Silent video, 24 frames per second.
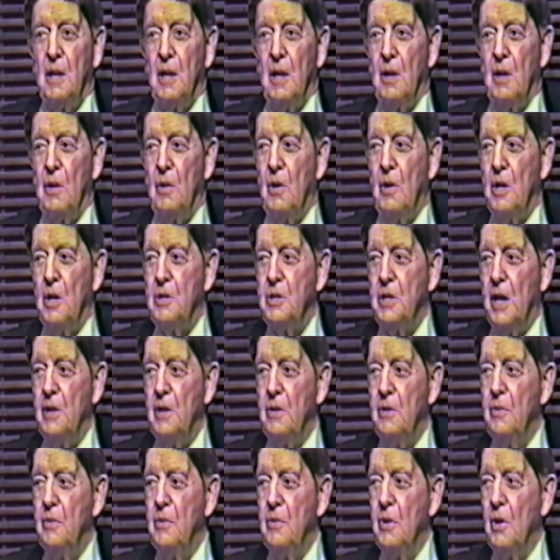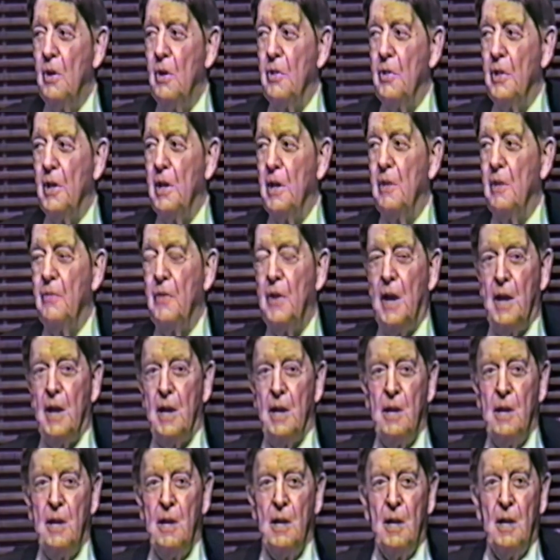And of course, I do know that if I
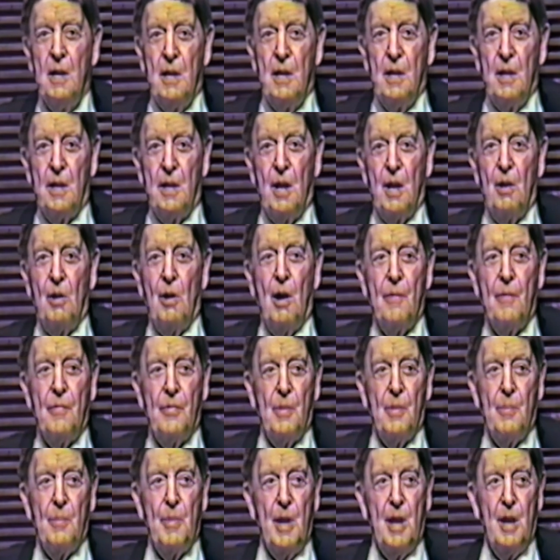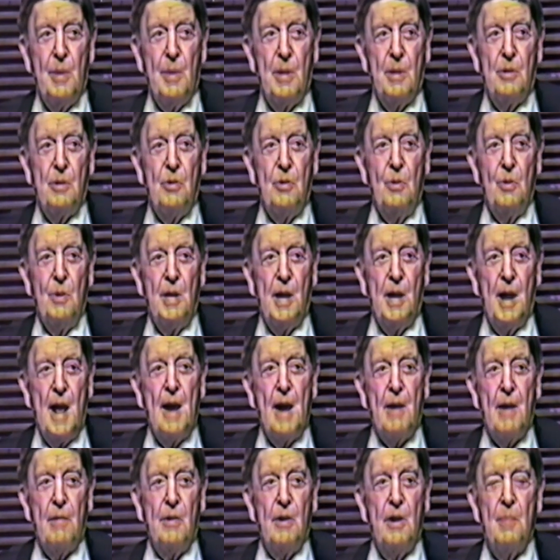get off the beam and too
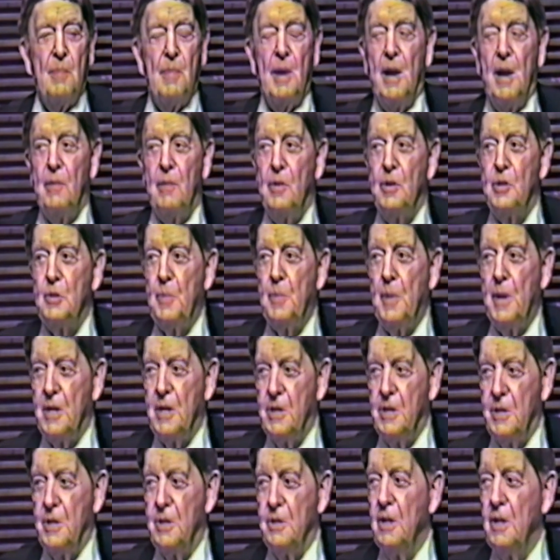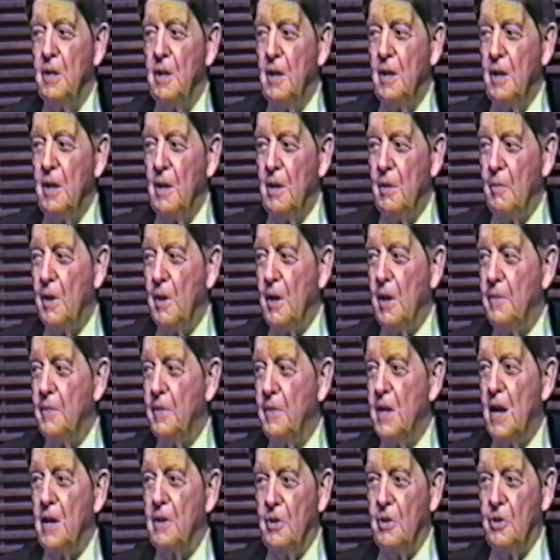inaccurate in my responses, we have
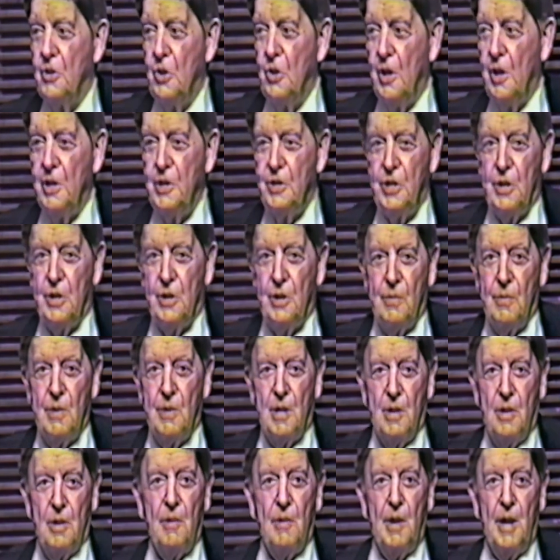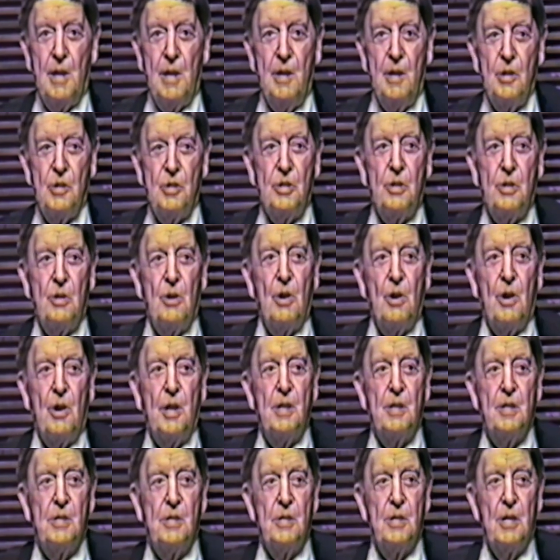Dr. Deutsch here, one of the great
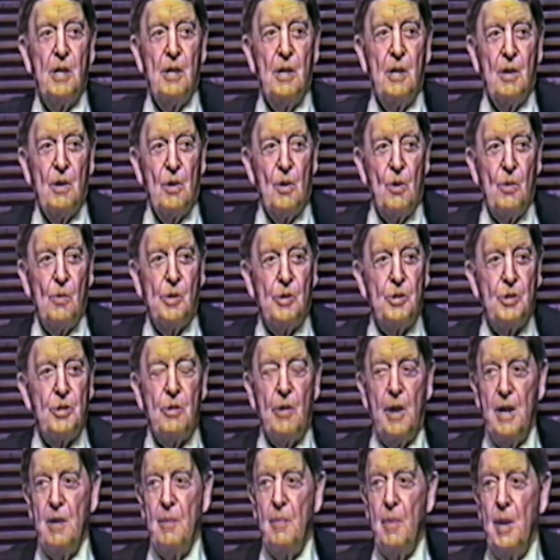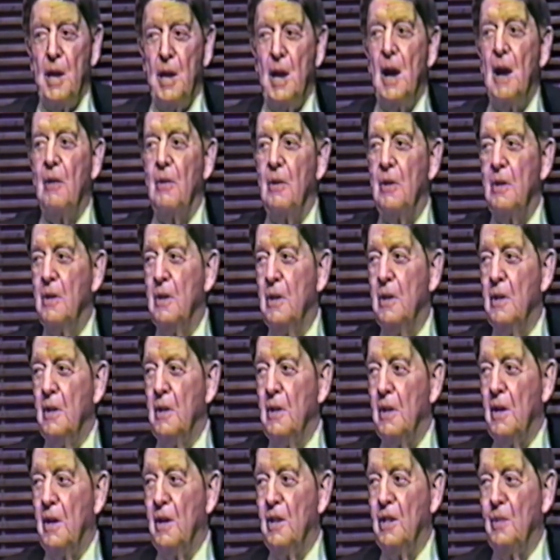historians, who will straighten me out on
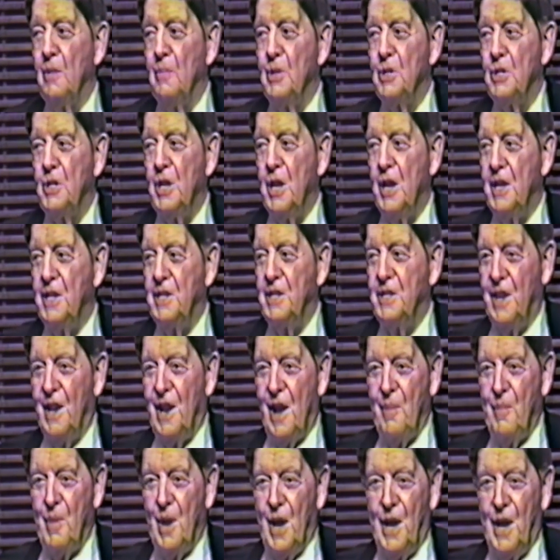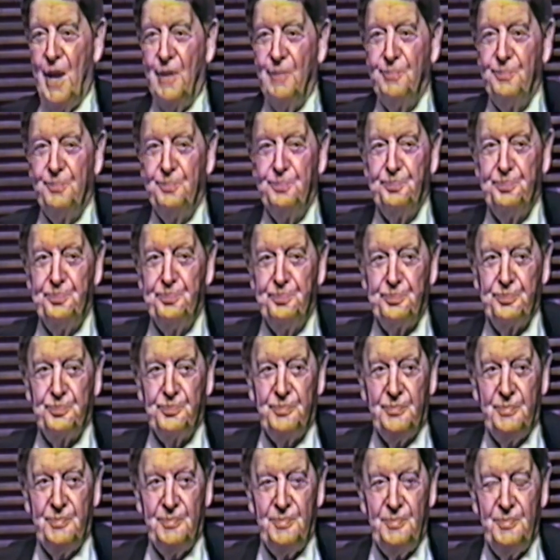the mistakes that I
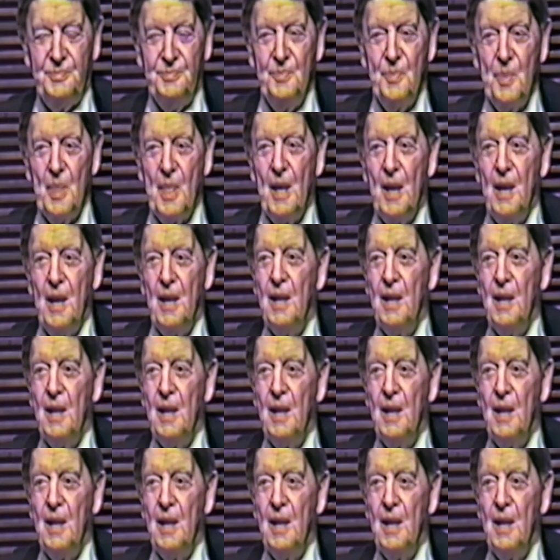made.